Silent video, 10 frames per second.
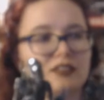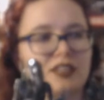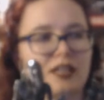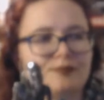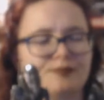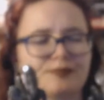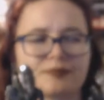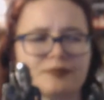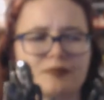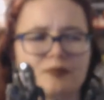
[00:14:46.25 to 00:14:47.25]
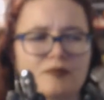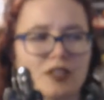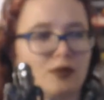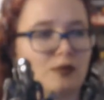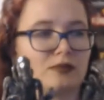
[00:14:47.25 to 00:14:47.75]
it's like,
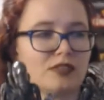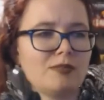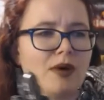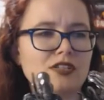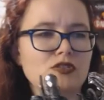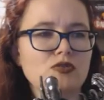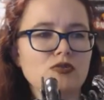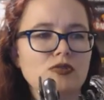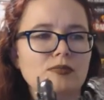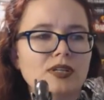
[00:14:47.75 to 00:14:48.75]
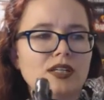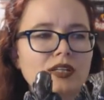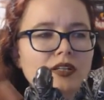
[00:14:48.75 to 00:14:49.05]
come on, zoom.